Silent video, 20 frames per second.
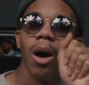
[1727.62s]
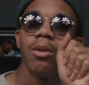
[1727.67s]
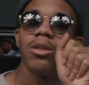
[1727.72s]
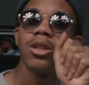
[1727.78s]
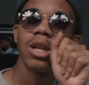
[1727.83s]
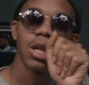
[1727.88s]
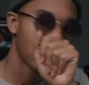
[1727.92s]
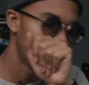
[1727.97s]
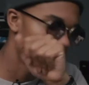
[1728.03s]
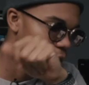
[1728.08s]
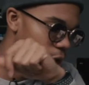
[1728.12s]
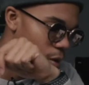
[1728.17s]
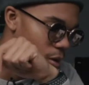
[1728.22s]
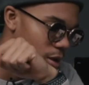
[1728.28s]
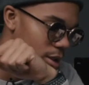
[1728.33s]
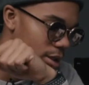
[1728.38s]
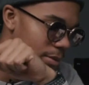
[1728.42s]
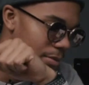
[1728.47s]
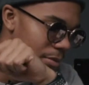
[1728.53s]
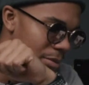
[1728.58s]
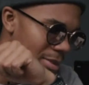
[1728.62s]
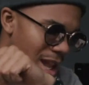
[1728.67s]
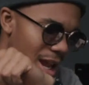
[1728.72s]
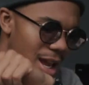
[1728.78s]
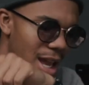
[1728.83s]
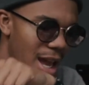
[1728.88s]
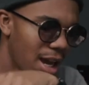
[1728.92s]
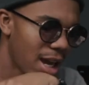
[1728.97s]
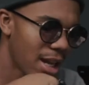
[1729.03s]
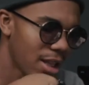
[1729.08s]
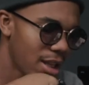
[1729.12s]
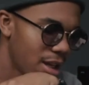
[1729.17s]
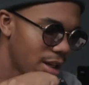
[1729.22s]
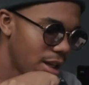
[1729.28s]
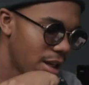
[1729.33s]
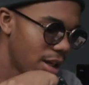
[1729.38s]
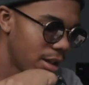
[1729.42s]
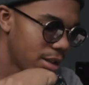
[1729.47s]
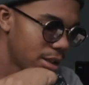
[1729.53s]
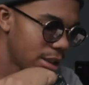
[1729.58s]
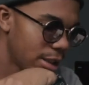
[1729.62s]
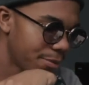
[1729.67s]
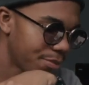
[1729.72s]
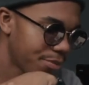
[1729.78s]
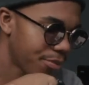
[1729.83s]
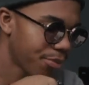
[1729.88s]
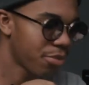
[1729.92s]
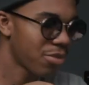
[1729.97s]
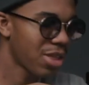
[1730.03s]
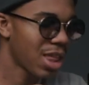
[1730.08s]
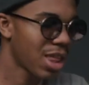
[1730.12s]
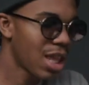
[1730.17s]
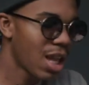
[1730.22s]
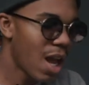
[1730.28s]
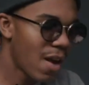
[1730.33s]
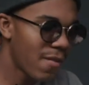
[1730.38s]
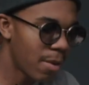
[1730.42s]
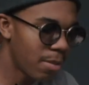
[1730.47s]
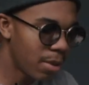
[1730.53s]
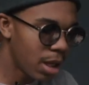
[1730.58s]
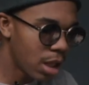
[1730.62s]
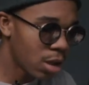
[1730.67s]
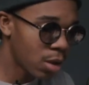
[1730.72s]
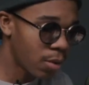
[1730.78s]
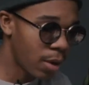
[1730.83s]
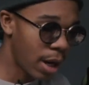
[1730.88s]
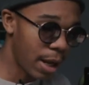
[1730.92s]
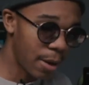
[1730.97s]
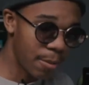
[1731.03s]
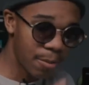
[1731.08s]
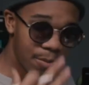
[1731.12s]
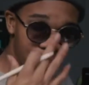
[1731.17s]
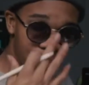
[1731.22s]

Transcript: So extension cords. Yeah, I can't think of nothing else. From Desiree,